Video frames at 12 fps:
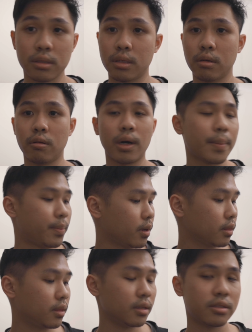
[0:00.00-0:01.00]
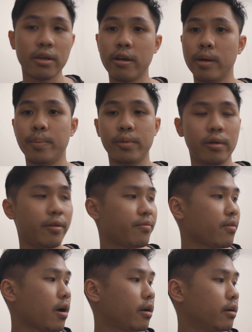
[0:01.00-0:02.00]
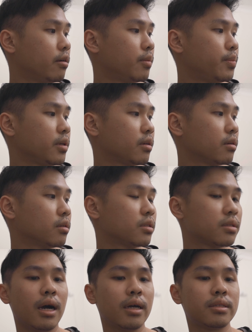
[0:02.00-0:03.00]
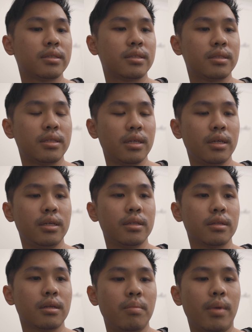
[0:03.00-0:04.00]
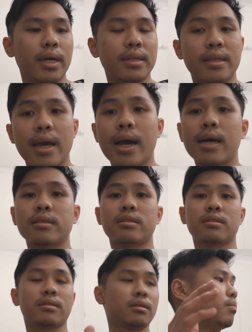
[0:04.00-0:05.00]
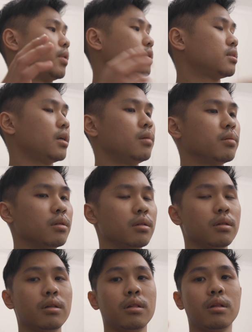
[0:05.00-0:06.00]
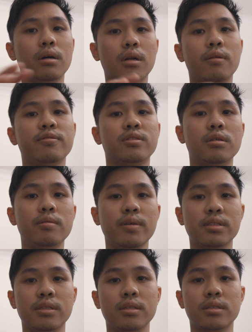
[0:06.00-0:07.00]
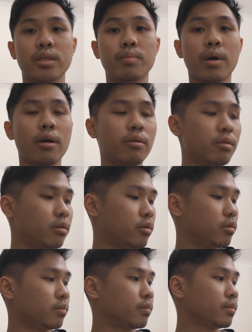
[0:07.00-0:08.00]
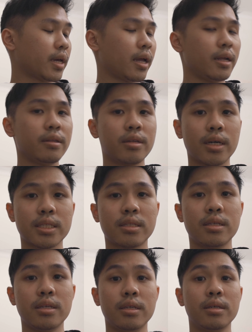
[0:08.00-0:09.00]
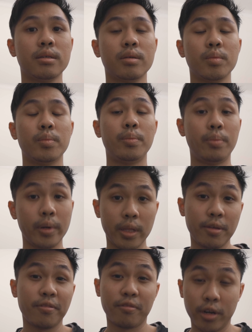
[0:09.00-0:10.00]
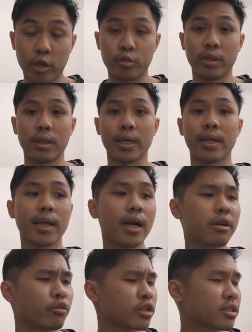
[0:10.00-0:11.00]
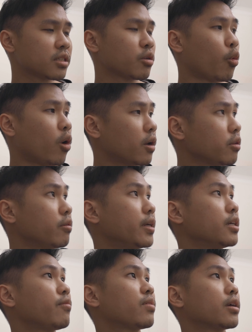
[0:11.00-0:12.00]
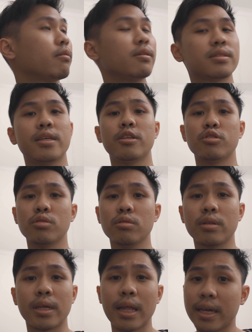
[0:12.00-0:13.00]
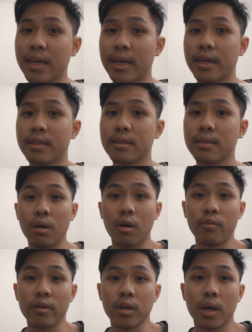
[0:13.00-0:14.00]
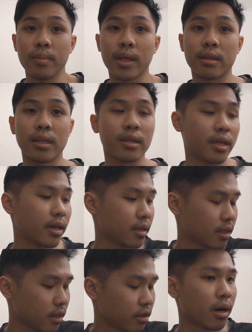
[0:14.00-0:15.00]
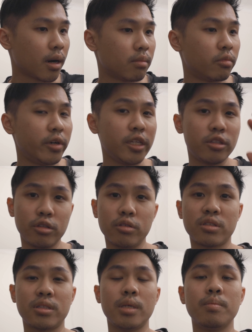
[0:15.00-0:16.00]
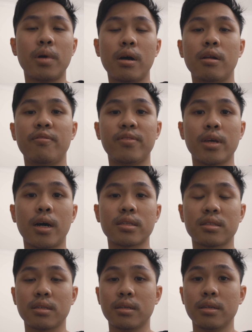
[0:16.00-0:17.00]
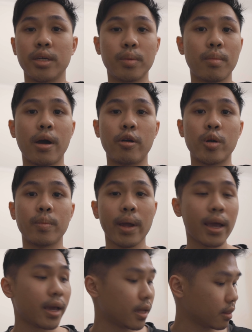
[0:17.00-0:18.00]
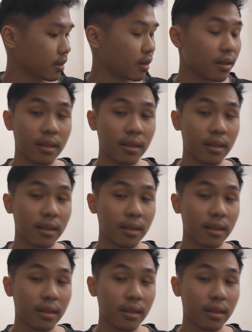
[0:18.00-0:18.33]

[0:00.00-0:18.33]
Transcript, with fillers: So I bought this air purifier because I'd seen my desk, my table, a lot of surfaces in my room getting dusty pretty frequently, and I was wondering if there is any tool that can overcome that, can reduce the amount of dust in my room, and